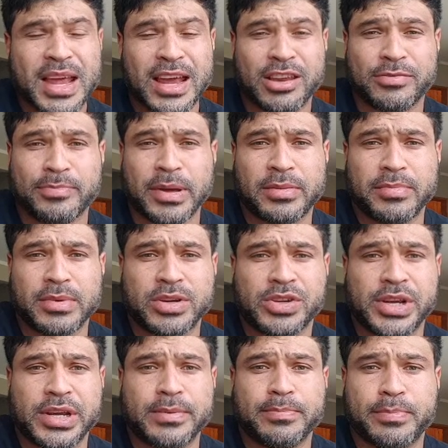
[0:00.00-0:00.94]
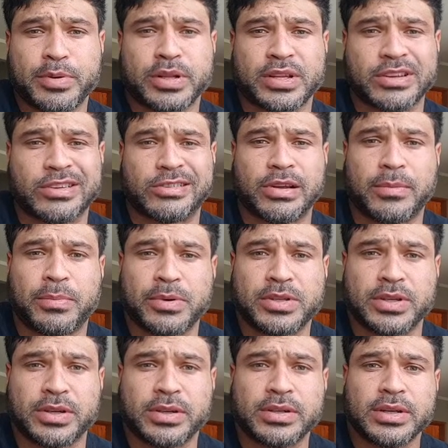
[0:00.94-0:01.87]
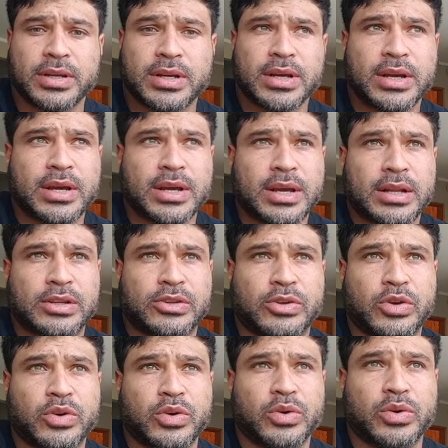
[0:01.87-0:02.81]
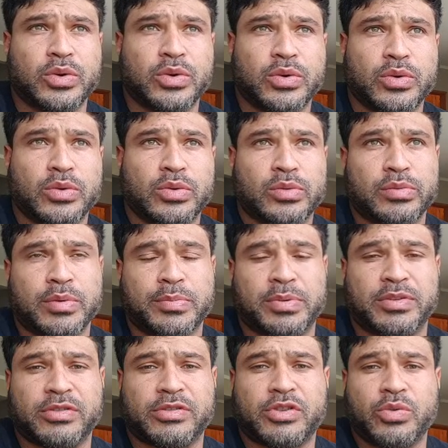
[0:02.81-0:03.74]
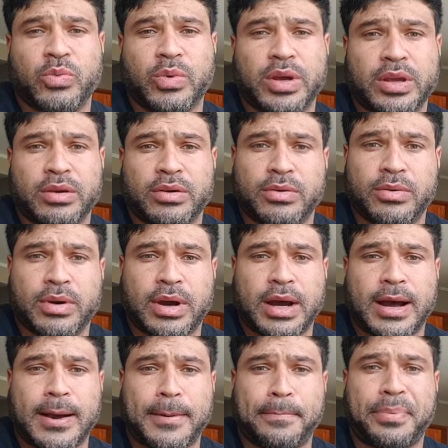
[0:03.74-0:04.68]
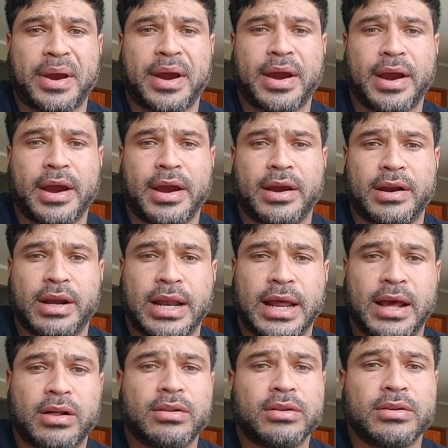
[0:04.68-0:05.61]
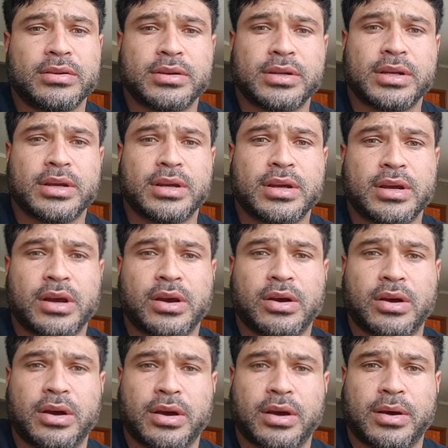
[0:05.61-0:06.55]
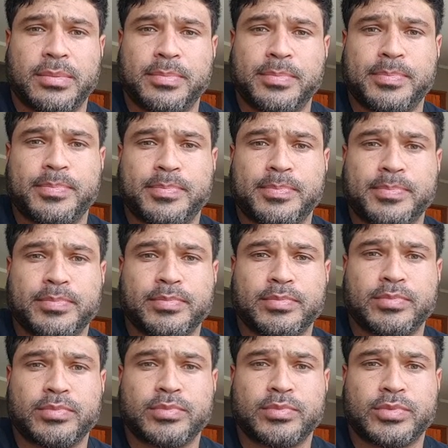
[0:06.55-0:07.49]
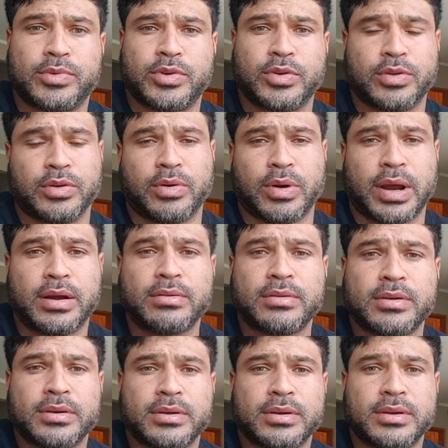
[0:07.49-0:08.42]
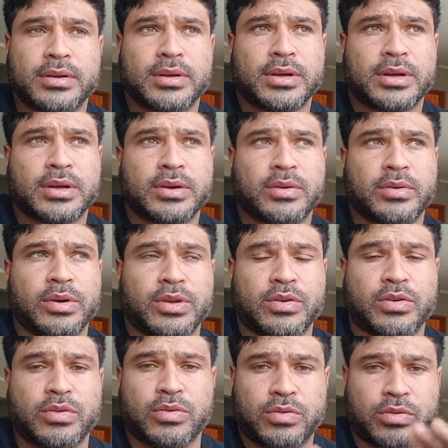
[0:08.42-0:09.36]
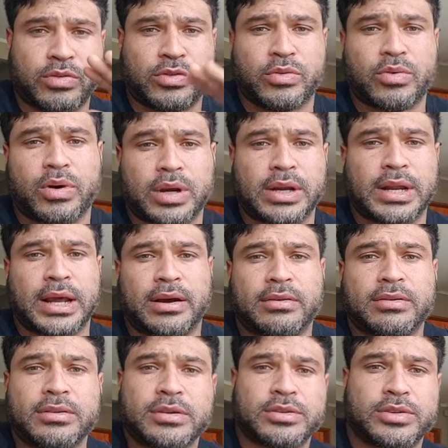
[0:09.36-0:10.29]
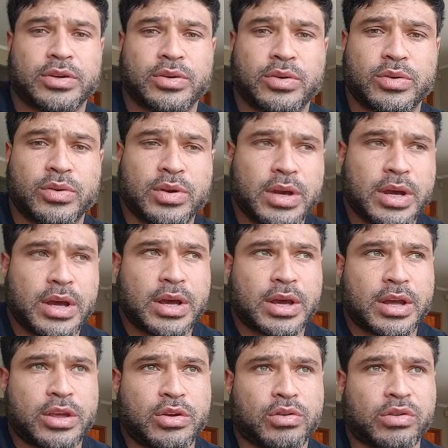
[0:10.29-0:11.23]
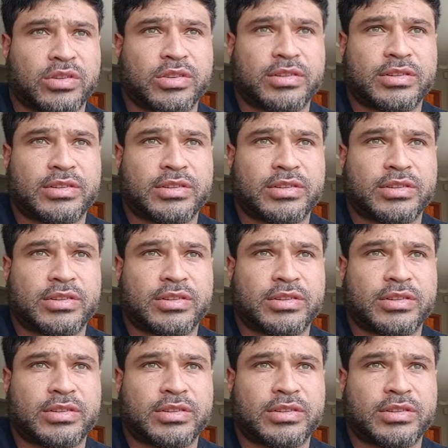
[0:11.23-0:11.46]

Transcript: Smith machine. Put the stoppers on to the position where you are parallel to the ground when you squat down. So you